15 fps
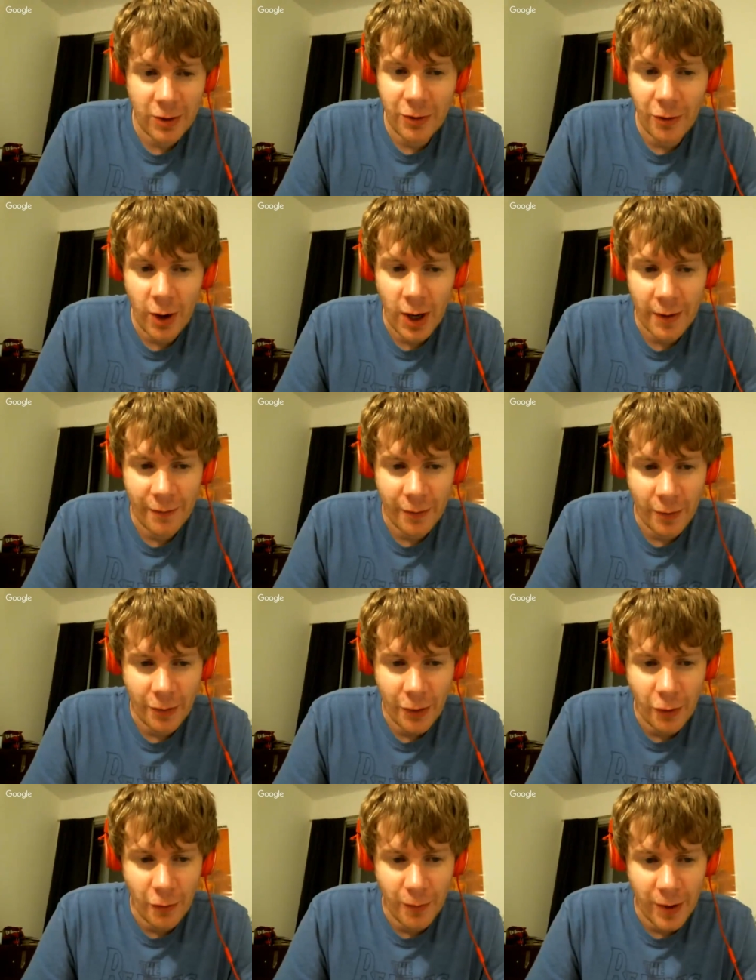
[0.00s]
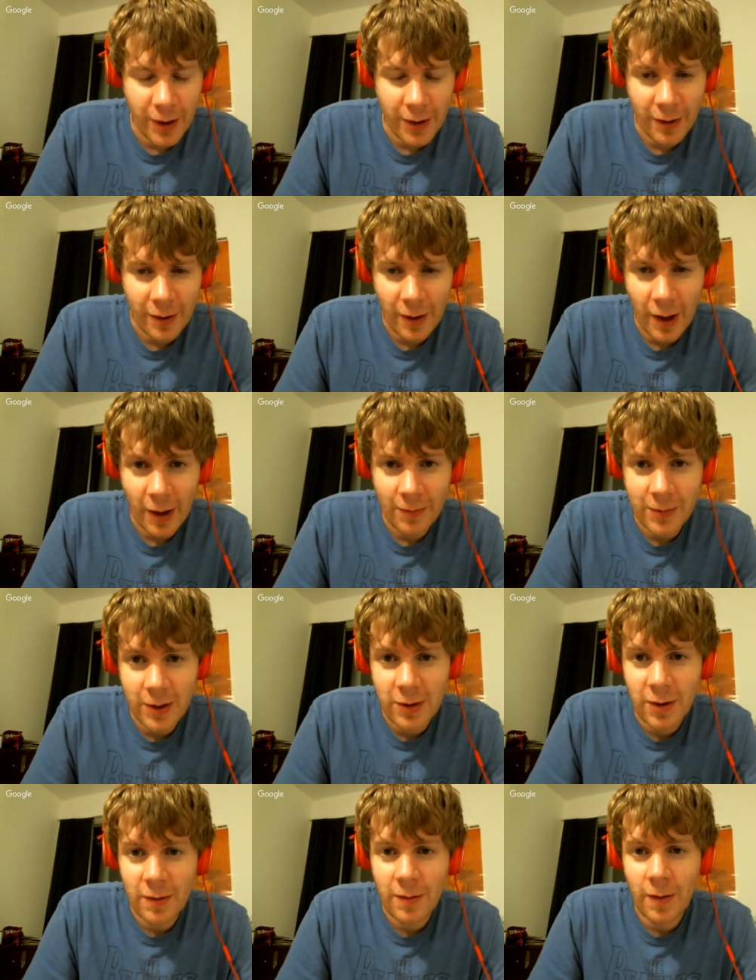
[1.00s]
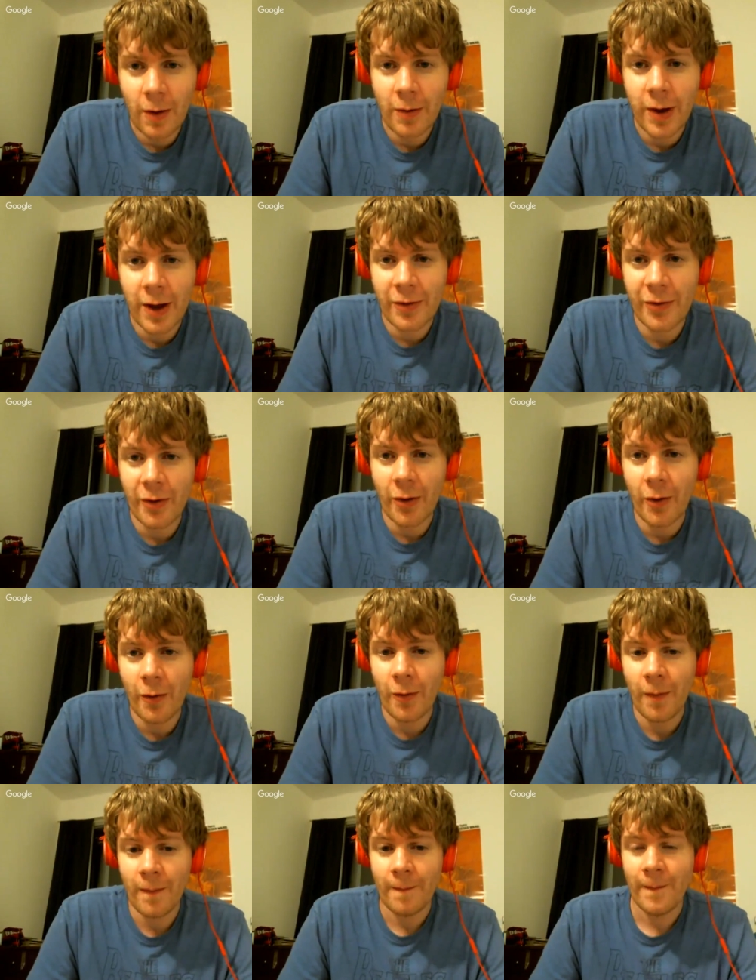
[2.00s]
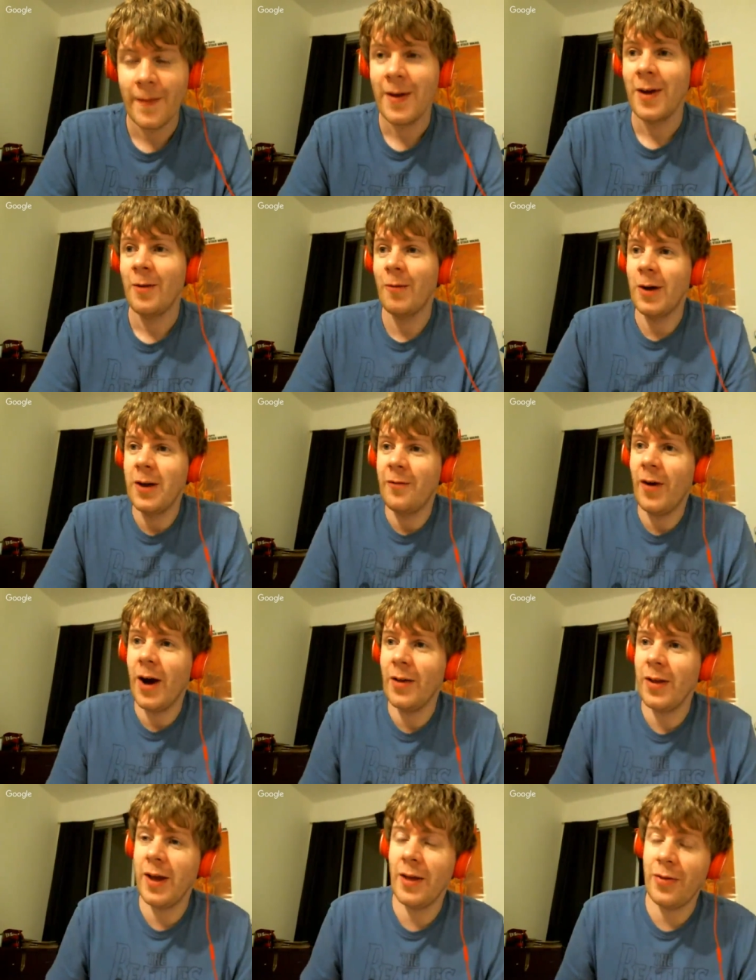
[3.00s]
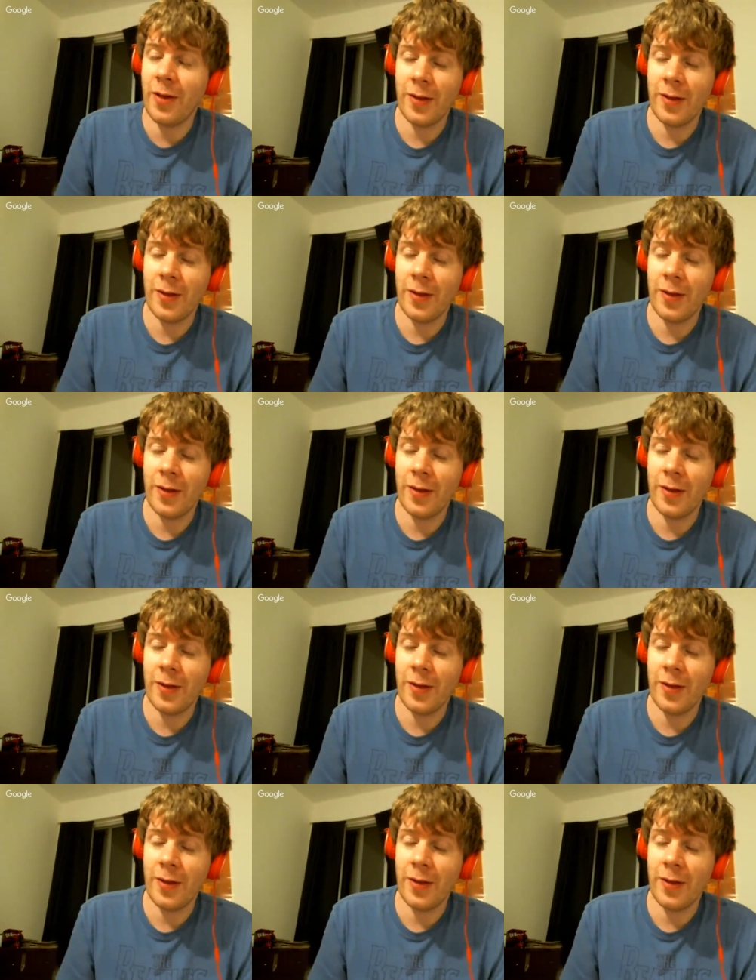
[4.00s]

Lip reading: getting back to Drive for a little bit, so when he finally,